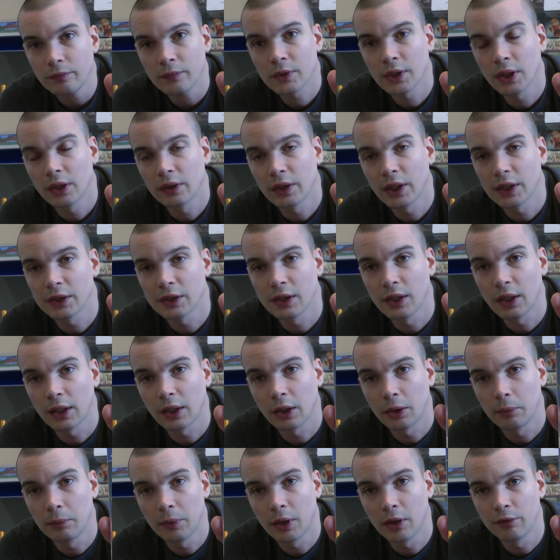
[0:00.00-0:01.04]
And that's
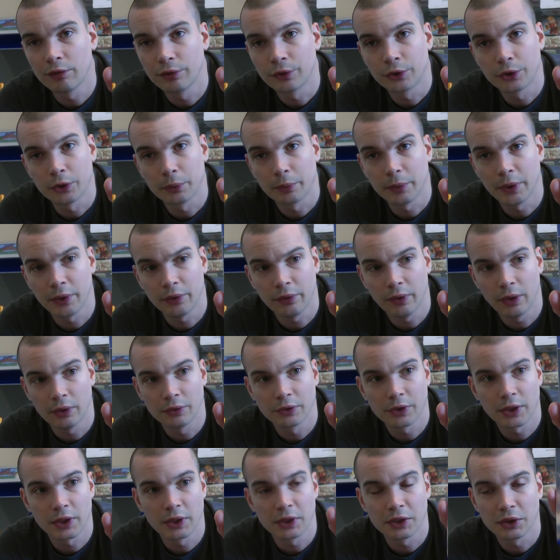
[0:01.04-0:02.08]
Lego Marvel
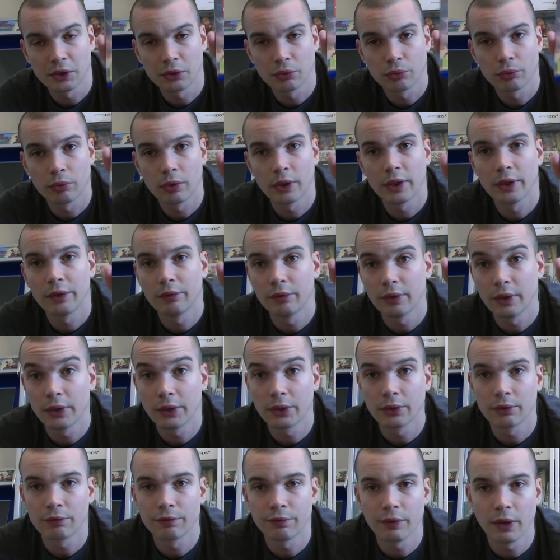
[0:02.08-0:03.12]
Superheroes, and this is really
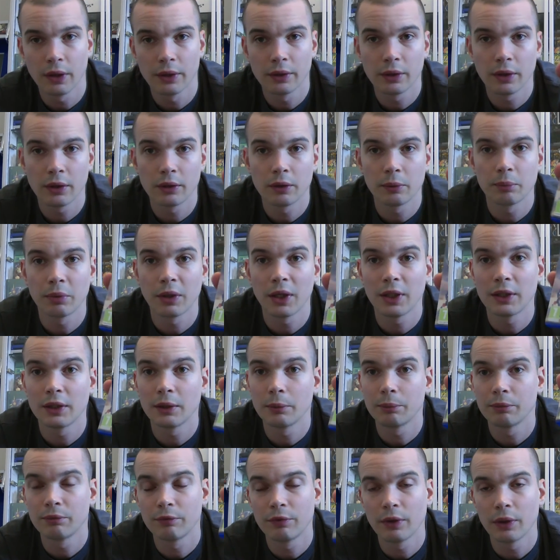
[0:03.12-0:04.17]
good fun. I only played
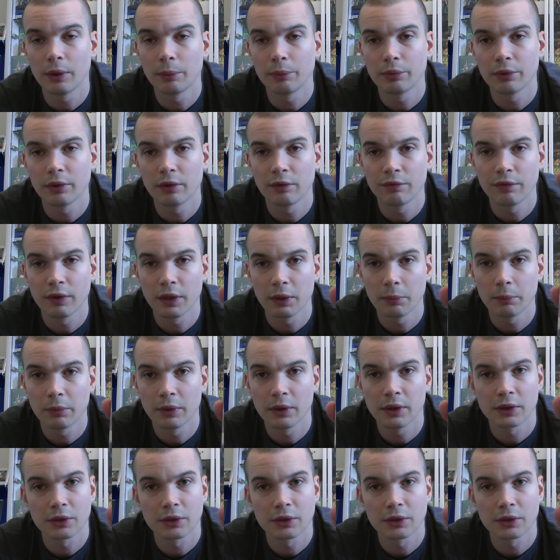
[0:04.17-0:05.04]
it very briefly, but it's